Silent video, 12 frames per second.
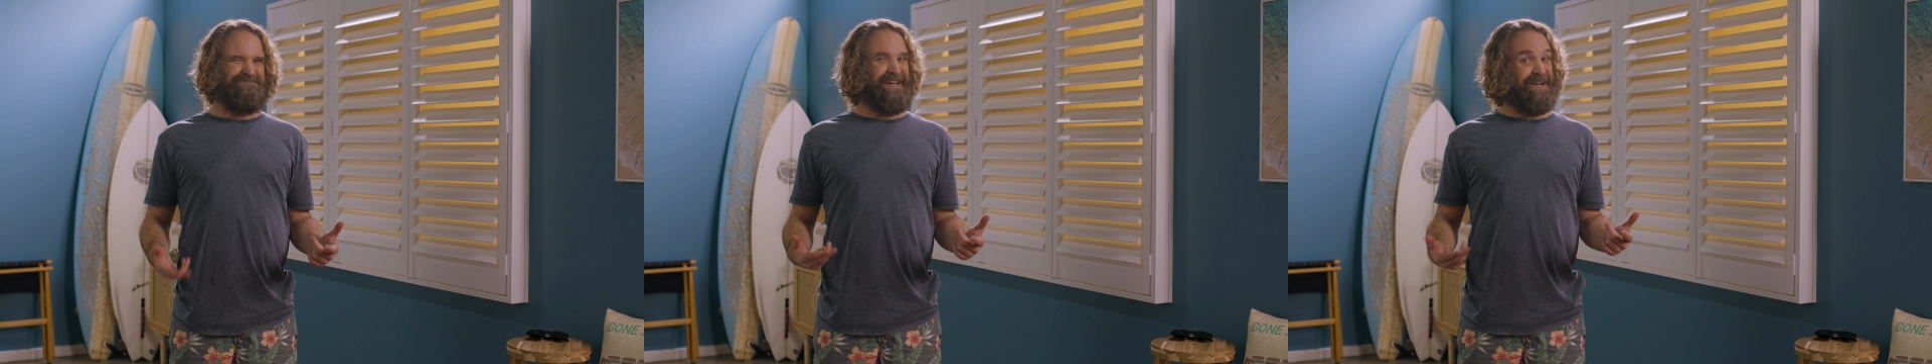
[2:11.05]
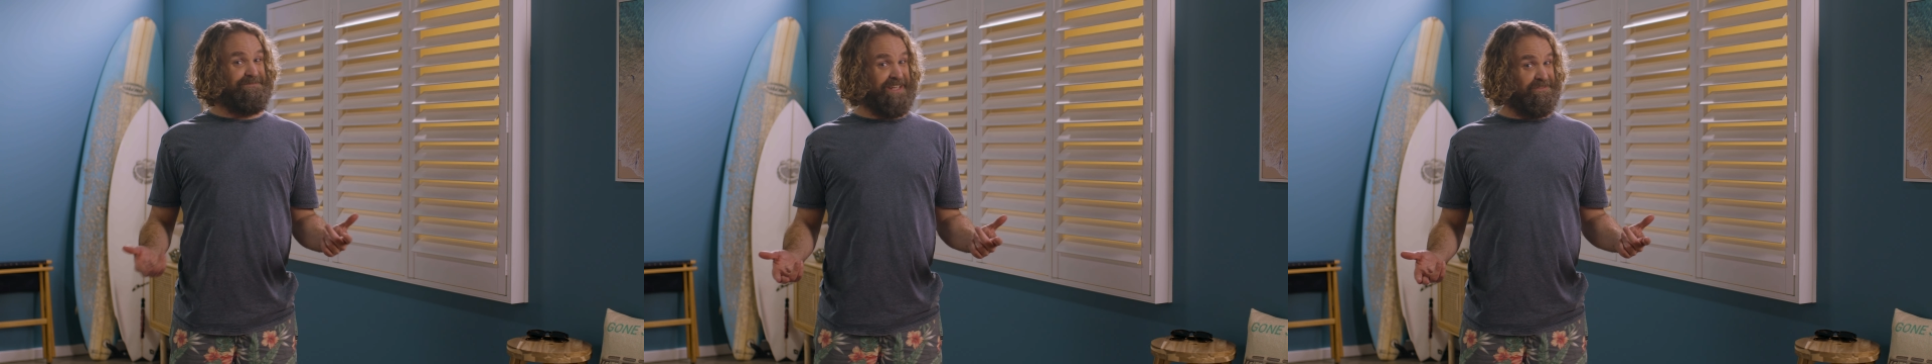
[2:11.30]

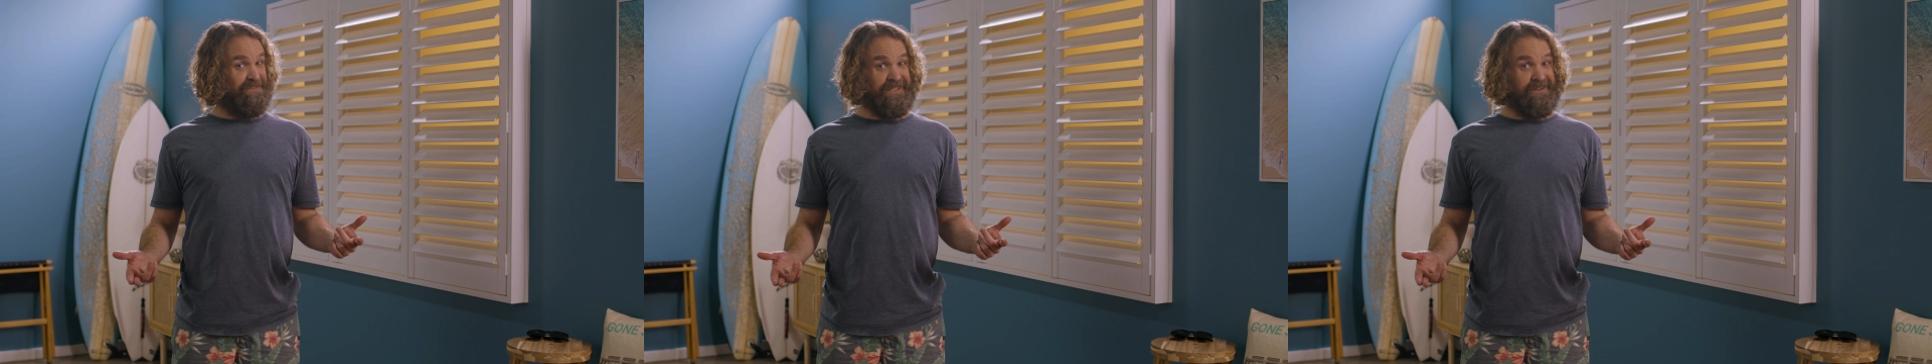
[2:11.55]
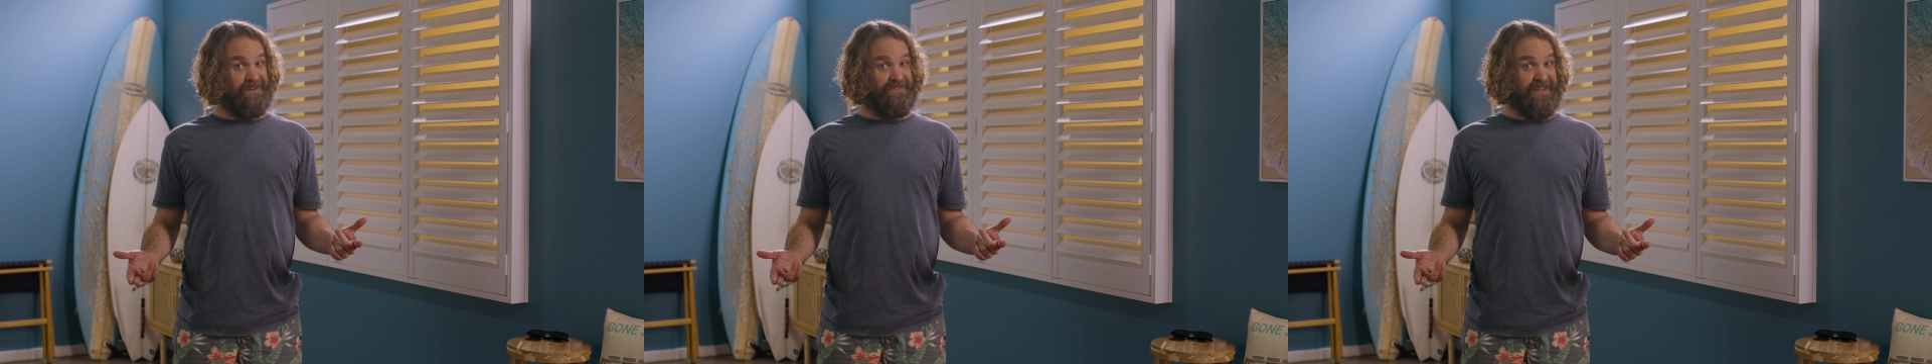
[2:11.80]
but I'm
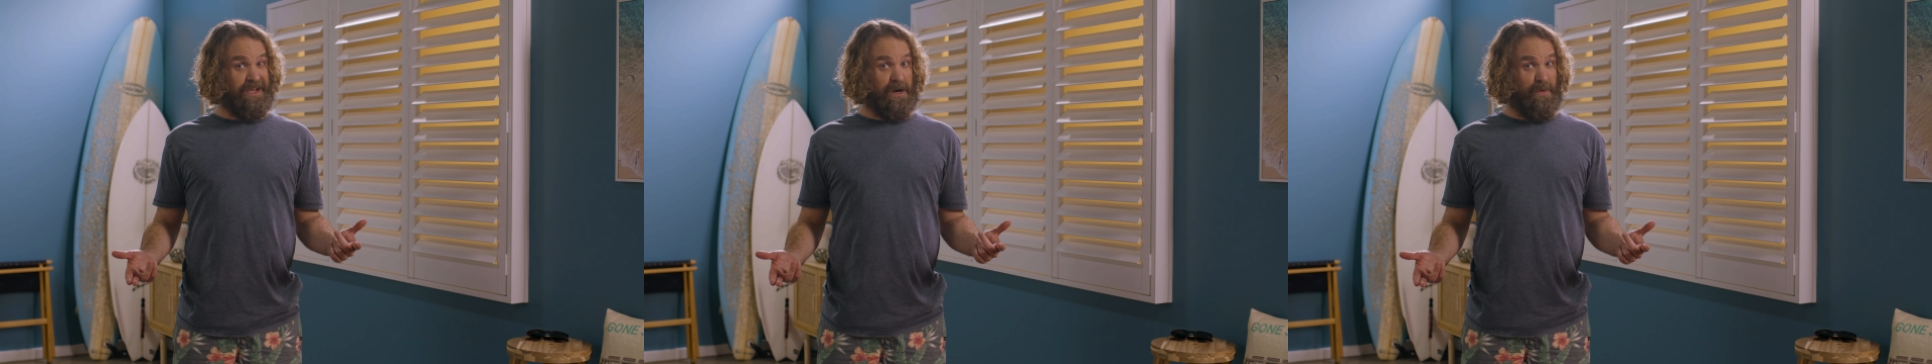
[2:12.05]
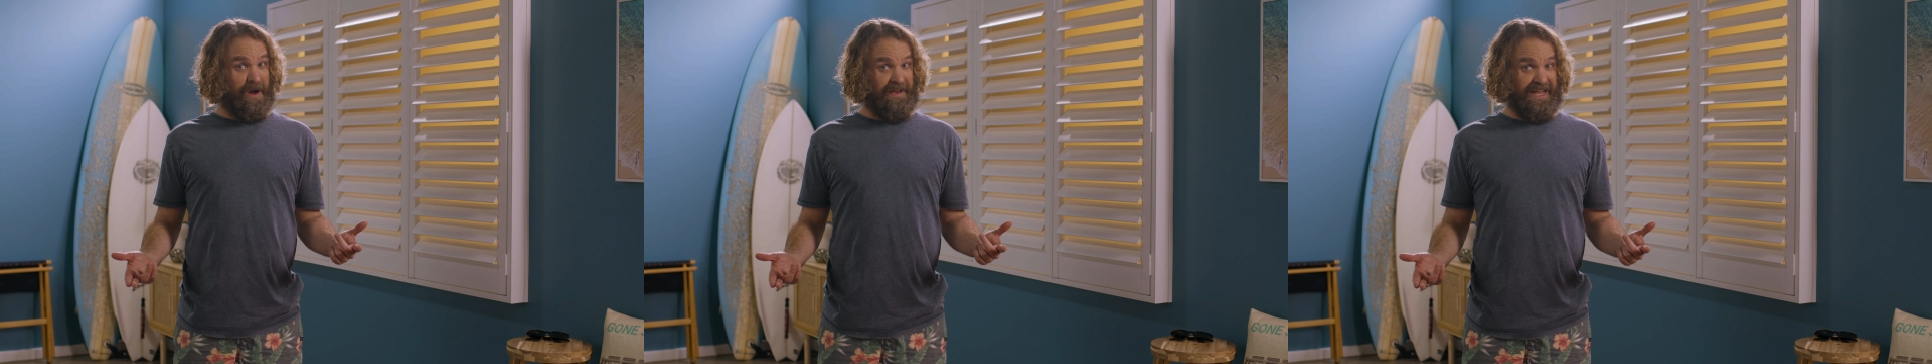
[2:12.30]
definitely not a
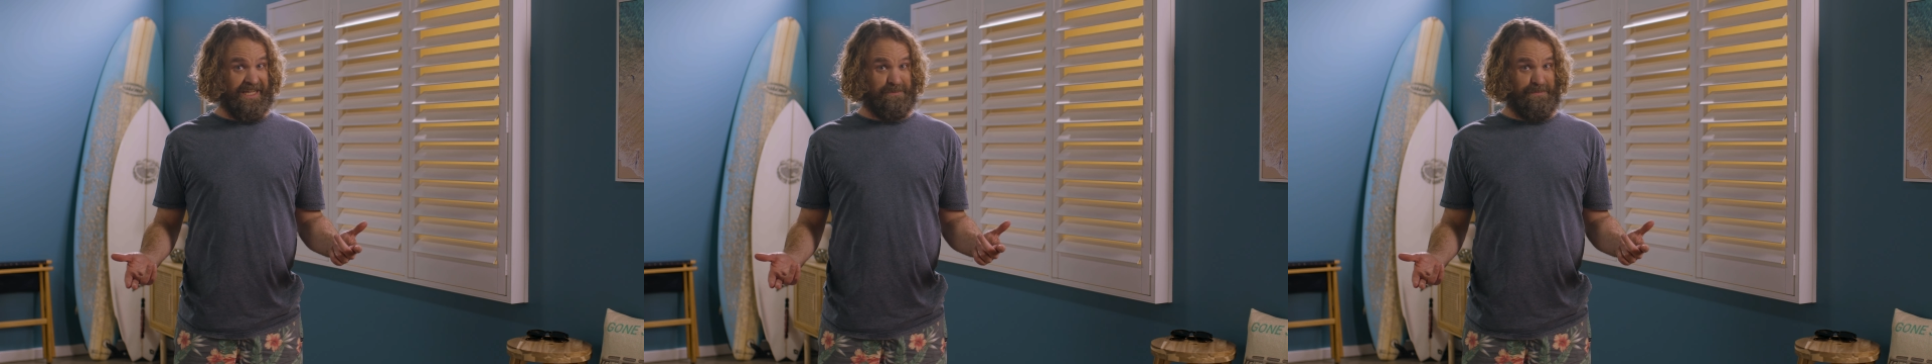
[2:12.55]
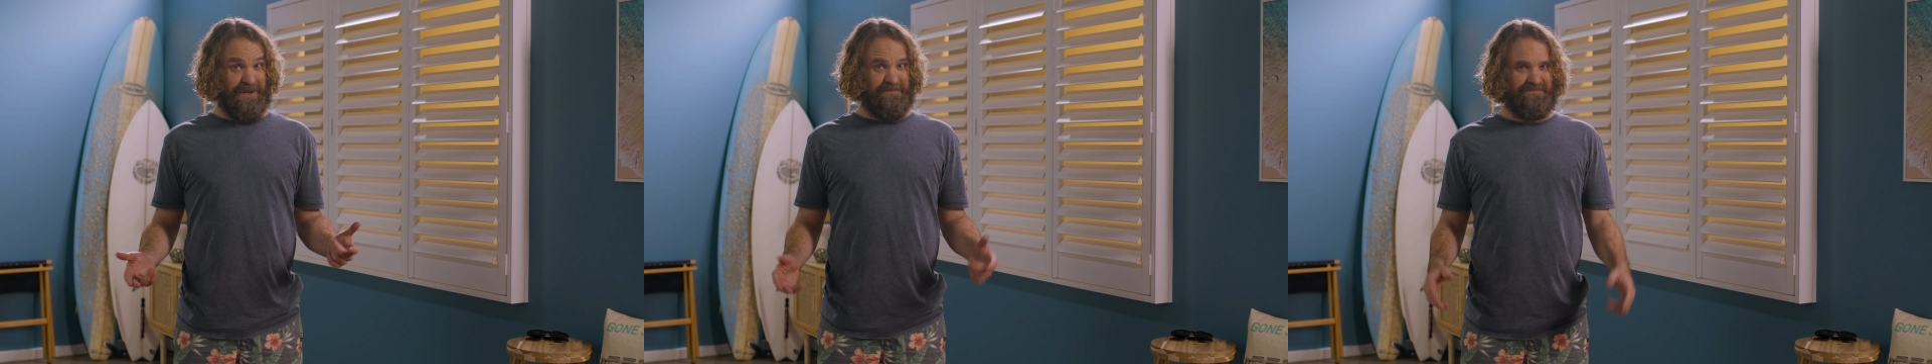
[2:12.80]
DIY
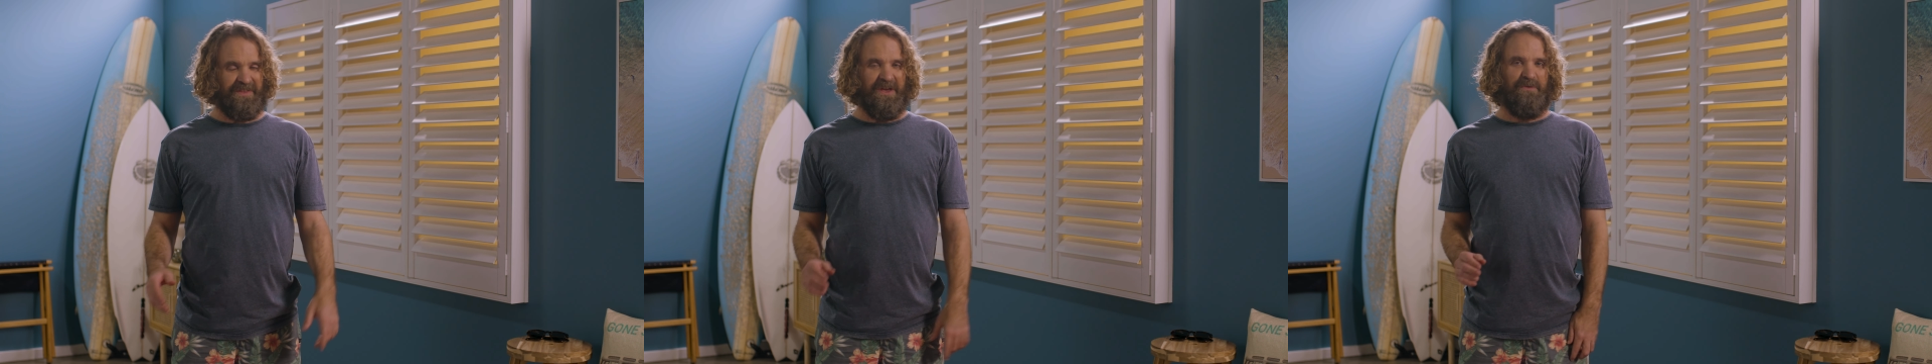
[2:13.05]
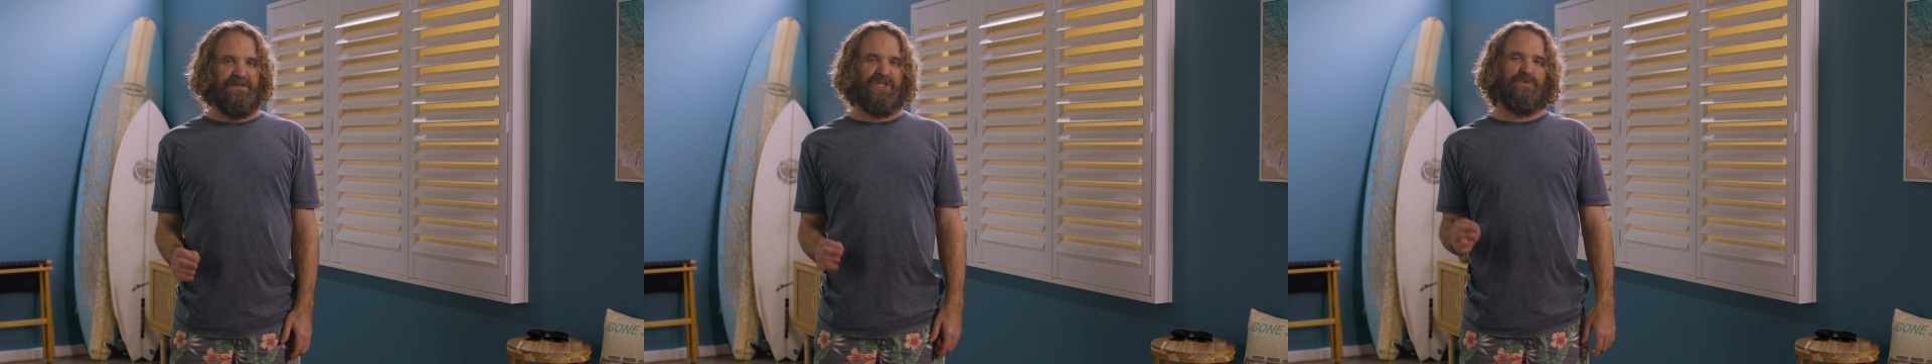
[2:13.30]
expert,
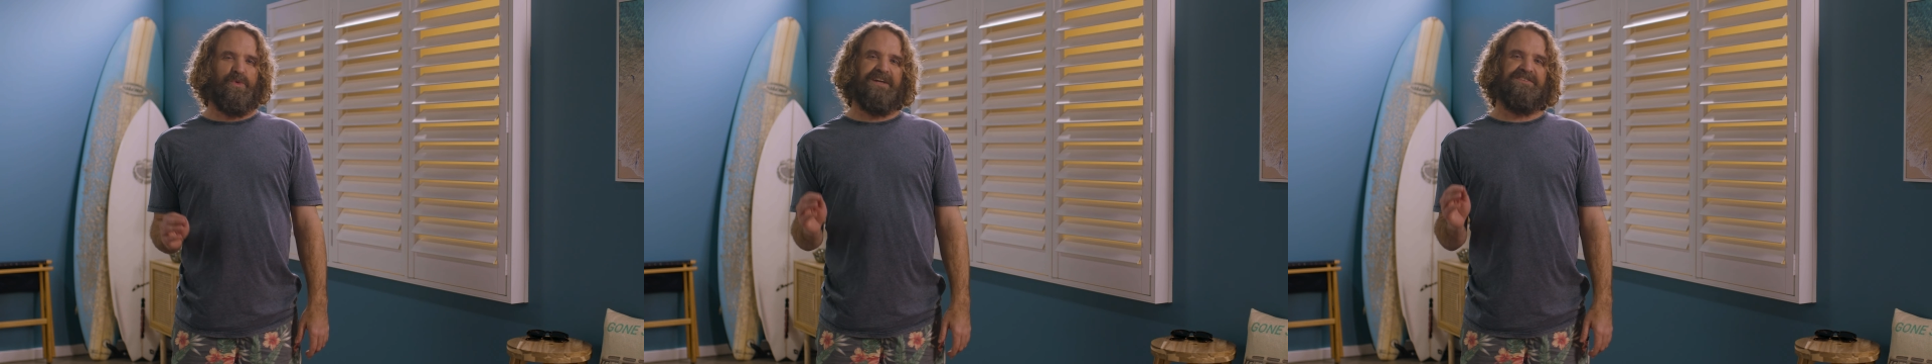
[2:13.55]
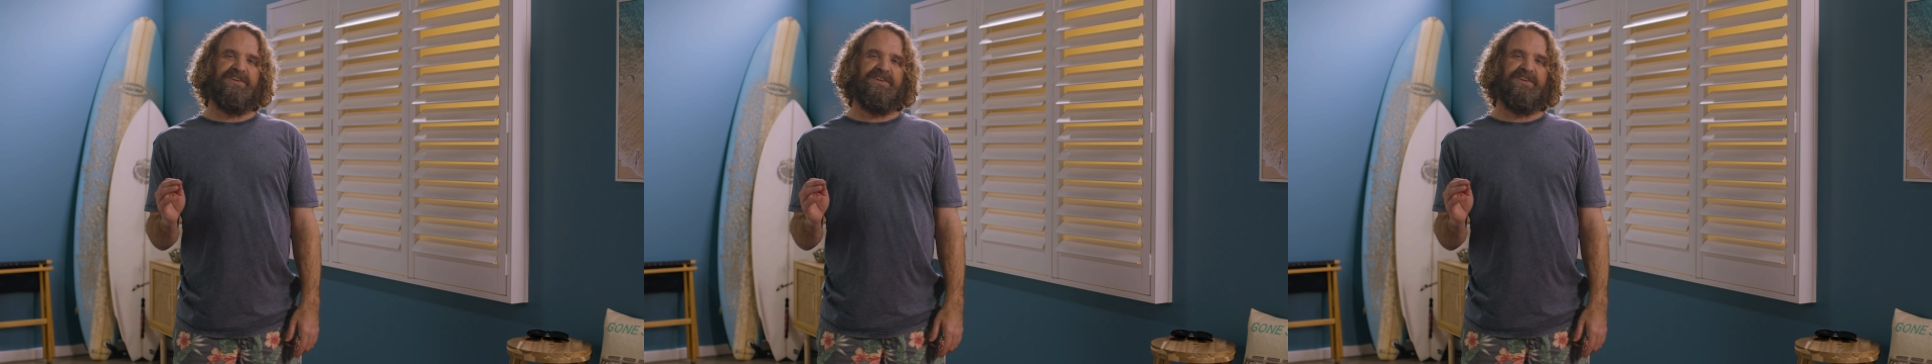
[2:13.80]
which is why